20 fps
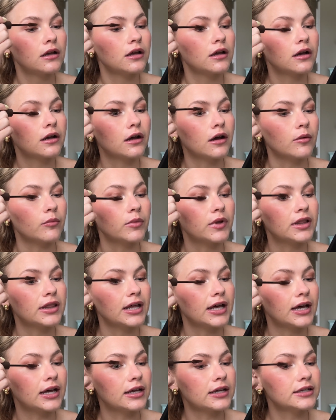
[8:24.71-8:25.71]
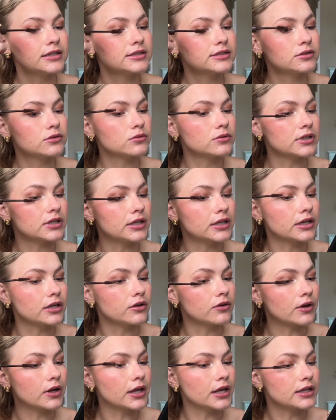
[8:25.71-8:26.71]
But that is a really
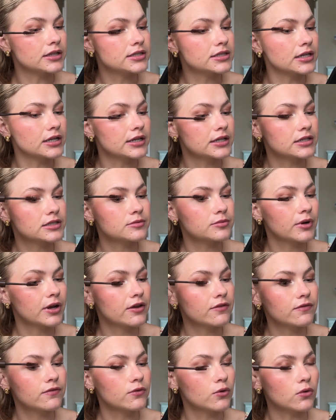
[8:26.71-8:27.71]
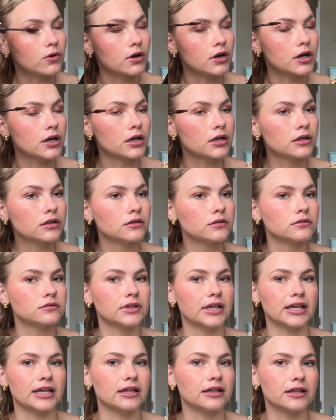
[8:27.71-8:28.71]
great setting spray for
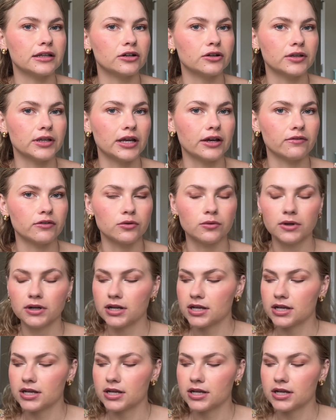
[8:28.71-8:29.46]
like literally everyone.